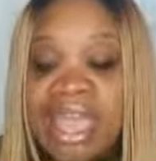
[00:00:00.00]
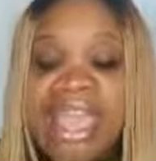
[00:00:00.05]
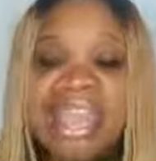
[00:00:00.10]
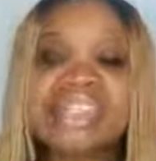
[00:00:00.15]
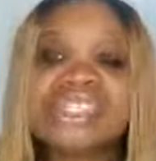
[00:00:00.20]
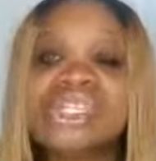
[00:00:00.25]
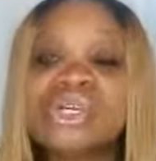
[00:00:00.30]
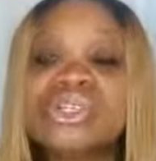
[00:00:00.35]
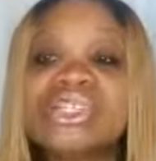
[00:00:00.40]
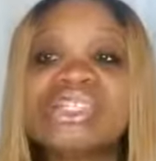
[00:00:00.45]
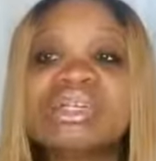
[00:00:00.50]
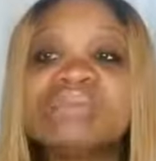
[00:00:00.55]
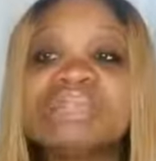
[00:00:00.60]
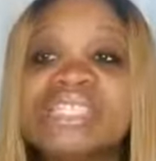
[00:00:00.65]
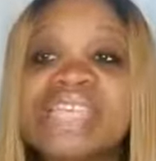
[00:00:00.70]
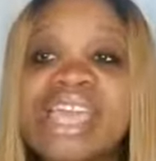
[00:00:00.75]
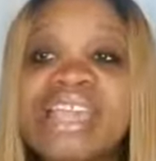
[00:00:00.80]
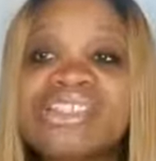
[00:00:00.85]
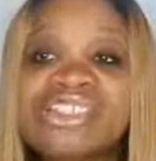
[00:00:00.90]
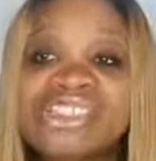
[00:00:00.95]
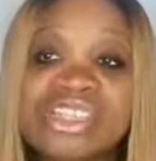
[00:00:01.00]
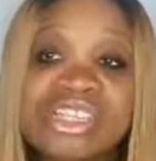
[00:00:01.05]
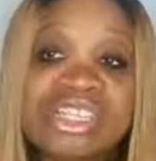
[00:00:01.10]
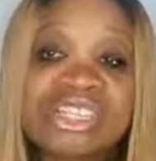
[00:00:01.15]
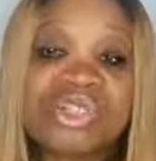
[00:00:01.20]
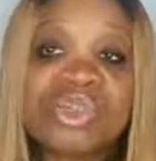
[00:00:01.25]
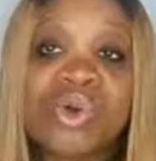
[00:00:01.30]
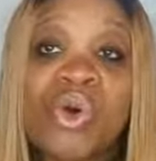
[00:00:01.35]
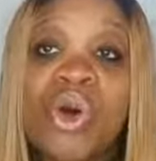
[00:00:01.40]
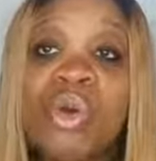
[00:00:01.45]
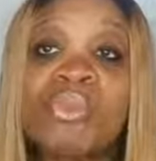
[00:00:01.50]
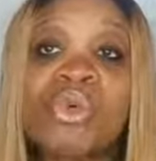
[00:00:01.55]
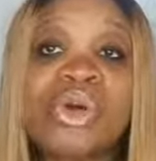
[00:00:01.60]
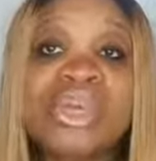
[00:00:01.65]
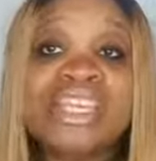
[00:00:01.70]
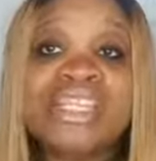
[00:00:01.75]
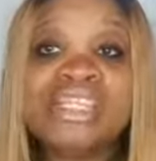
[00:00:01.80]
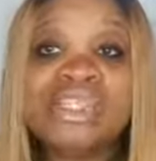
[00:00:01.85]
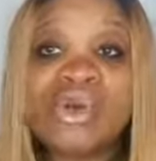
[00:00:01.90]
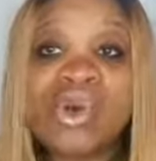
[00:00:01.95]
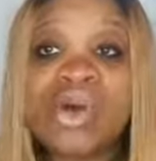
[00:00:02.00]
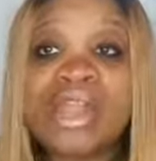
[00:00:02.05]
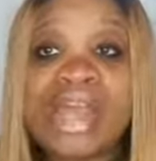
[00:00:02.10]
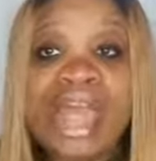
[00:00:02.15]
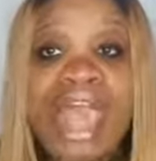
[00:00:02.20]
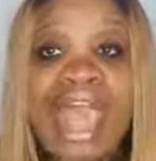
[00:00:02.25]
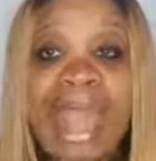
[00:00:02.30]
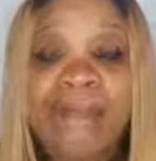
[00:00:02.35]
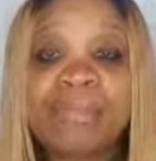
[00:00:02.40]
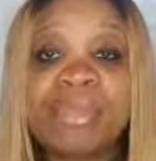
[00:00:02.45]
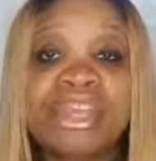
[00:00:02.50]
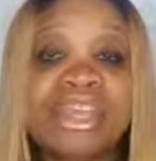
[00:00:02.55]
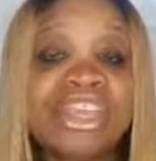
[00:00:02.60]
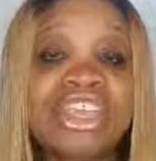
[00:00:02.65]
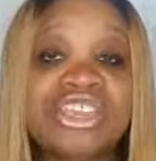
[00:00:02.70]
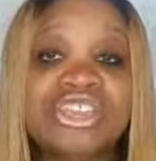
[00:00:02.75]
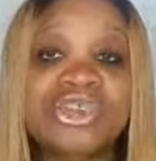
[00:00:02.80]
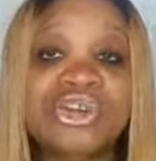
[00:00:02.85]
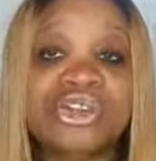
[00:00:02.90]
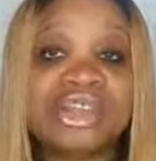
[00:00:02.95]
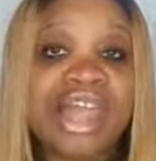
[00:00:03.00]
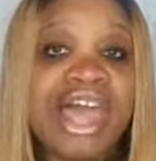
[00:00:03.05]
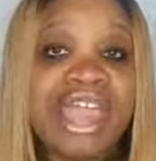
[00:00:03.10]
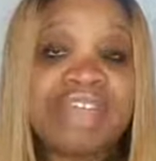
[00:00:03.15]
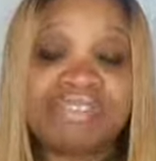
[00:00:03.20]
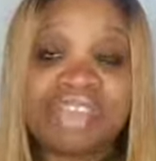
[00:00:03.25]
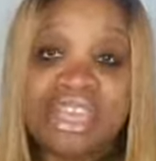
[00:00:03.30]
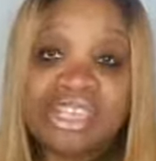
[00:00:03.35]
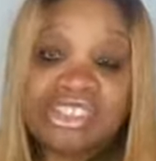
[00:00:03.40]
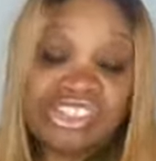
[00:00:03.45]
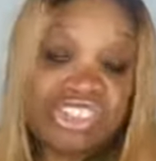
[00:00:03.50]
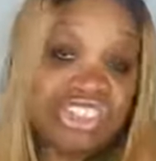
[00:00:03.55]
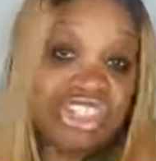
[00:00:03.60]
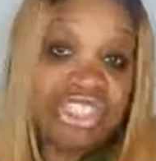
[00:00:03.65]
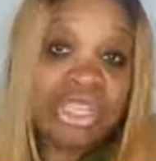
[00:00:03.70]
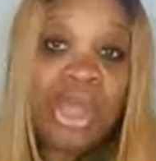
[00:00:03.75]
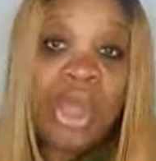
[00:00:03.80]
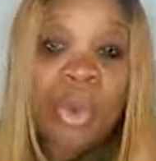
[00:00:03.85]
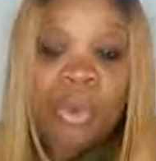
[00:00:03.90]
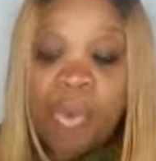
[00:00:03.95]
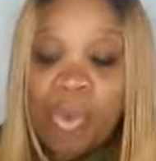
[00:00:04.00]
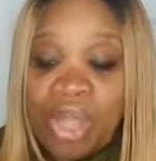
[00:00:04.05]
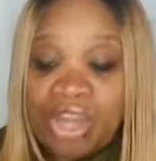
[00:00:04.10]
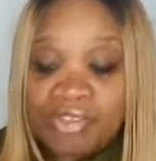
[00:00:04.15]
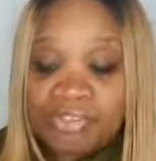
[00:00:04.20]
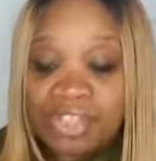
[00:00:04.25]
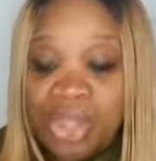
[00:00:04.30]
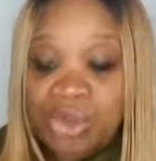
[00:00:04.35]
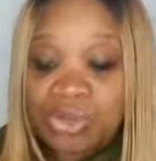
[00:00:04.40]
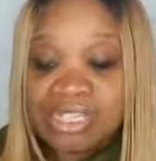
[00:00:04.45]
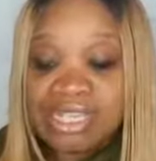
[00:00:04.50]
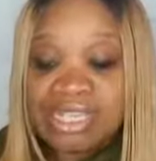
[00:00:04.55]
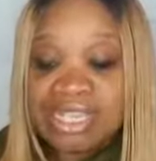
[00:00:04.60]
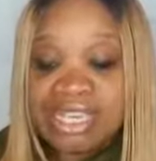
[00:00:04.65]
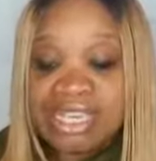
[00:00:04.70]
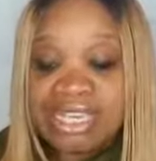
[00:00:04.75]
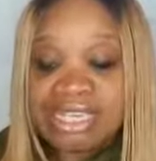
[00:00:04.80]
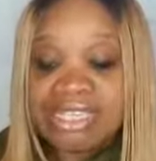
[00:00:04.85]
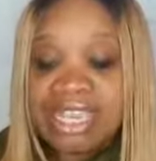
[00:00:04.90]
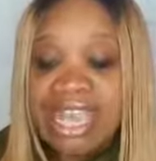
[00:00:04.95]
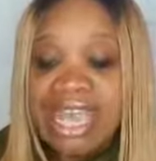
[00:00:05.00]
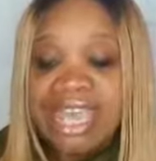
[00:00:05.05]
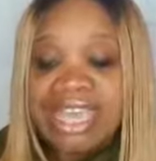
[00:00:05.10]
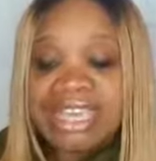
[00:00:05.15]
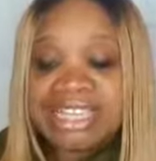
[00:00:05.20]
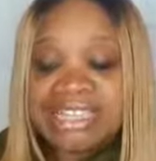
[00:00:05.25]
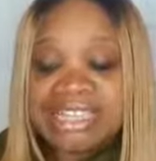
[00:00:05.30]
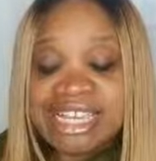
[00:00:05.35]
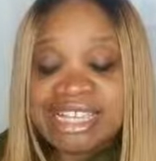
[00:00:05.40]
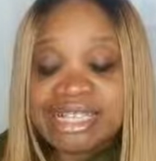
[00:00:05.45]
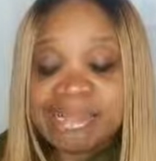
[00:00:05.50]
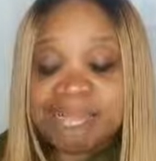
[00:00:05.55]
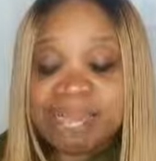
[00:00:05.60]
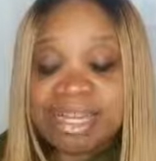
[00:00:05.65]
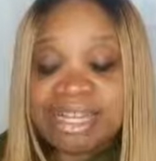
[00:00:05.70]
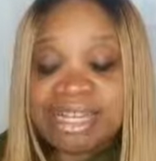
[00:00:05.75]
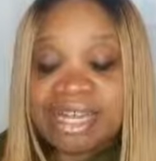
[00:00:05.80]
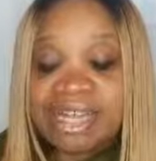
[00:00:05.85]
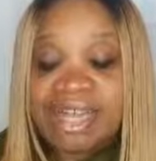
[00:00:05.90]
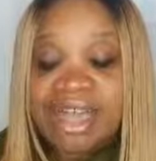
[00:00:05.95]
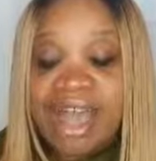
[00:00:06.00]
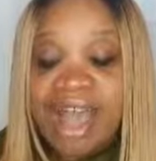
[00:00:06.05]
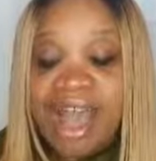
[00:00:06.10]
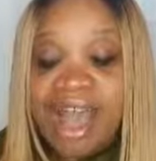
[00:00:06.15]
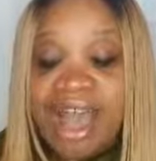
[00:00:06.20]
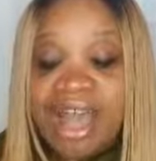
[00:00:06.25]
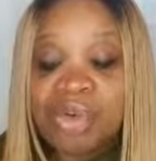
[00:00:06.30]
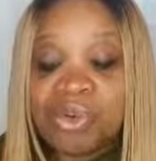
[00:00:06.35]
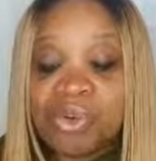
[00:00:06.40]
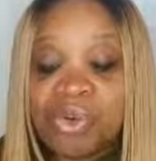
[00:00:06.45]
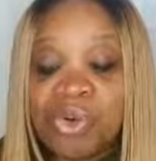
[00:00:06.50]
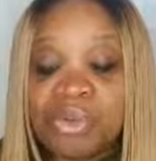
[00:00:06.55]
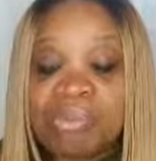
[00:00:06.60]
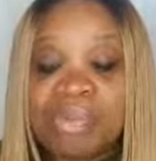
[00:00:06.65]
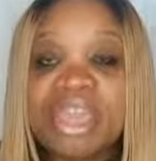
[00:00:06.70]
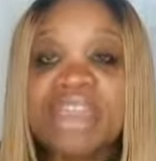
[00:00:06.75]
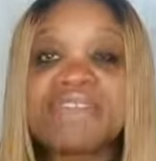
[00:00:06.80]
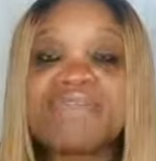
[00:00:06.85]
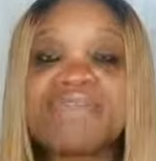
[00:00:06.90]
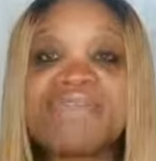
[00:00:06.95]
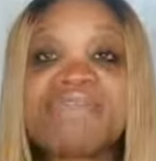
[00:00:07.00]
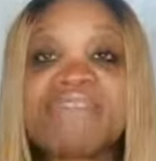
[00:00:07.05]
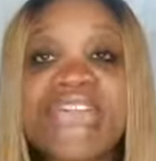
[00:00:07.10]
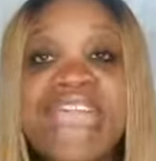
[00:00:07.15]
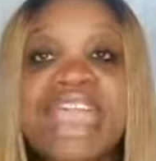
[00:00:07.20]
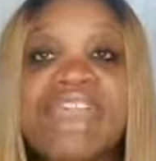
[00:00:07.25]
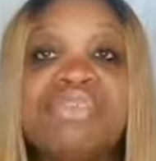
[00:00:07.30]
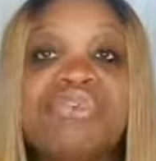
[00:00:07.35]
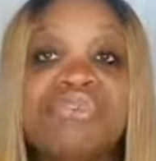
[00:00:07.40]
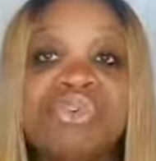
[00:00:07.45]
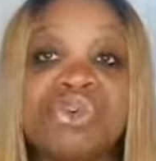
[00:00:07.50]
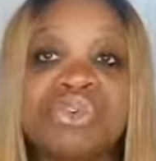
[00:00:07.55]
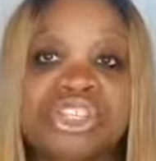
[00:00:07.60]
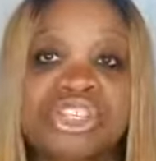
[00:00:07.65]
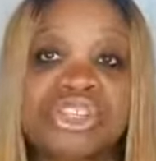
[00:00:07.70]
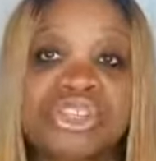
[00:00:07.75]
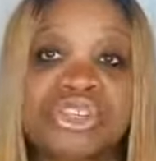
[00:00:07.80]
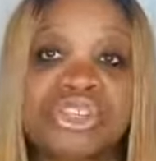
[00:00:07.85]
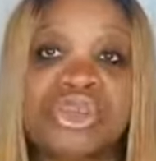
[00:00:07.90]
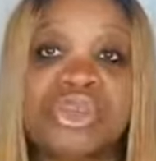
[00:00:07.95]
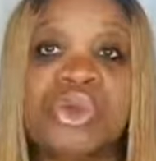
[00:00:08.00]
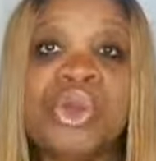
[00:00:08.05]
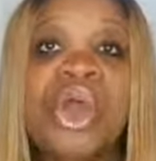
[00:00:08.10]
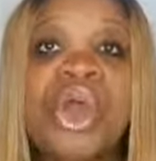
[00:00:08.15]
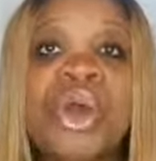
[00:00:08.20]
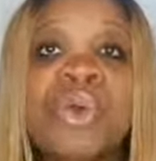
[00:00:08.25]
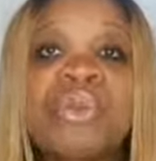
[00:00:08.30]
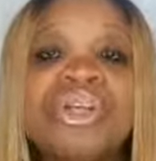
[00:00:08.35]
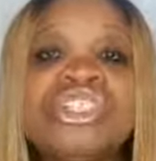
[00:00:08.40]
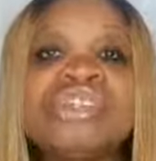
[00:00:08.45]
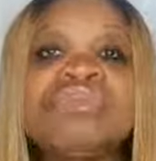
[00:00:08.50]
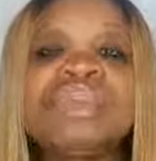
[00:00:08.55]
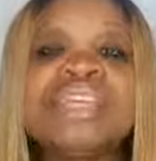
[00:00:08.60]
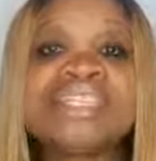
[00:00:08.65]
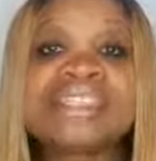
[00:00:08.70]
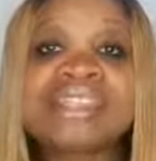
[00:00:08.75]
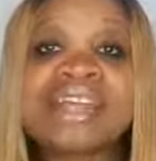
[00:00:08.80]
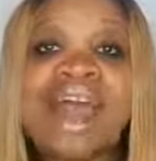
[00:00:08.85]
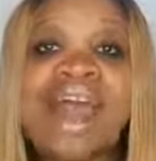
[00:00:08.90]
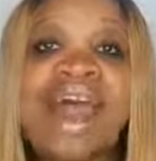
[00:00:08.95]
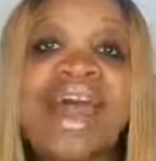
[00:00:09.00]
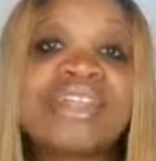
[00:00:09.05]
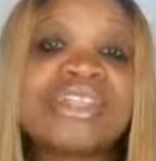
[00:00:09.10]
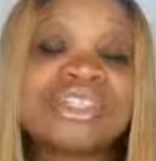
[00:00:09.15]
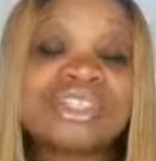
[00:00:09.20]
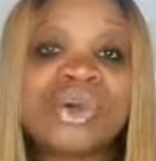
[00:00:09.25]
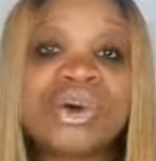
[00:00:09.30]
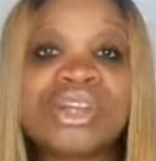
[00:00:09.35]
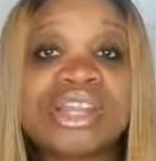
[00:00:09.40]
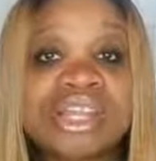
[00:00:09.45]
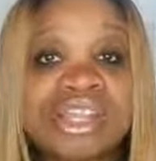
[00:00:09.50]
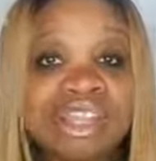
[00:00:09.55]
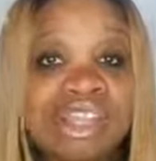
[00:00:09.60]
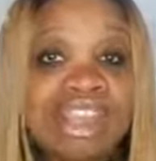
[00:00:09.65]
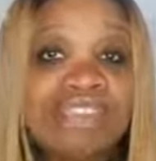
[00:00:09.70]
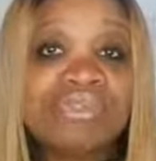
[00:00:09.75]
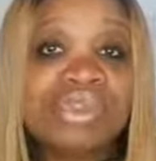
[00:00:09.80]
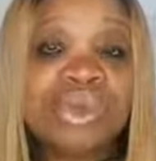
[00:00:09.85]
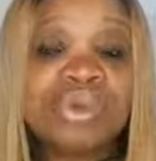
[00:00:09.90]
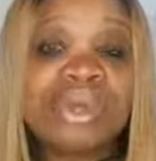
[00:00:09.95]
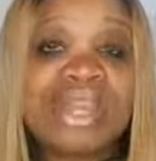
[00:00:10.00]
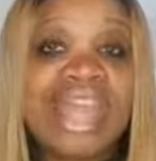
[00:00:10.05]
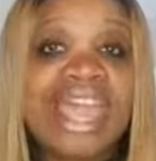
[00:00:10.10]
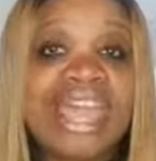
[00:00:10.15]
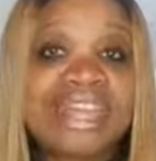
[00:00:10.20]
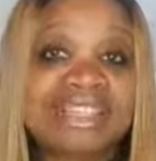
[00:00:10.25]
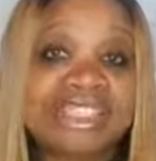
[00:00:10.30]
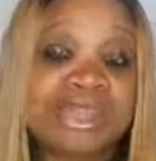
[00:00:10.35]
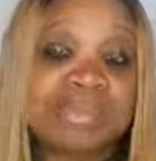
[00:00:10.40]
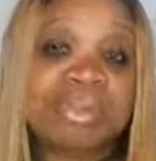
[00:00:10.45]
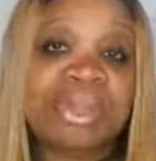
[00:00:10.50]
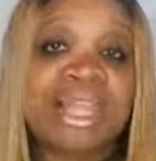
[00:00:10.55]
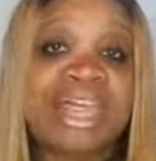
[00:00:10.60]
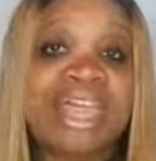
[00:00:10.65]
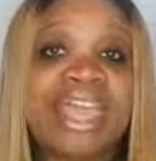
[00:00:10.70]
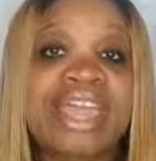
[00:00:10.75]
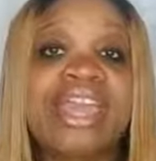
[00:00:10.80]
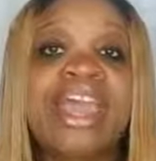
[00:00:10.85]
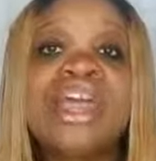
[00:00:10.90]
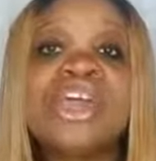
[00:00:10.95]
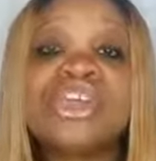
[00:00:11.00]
And so temptation is normal. It's going to happen in your life. It's just one of those things. It says, "But God will be faithful to you," which means God is going to give you an exit plan.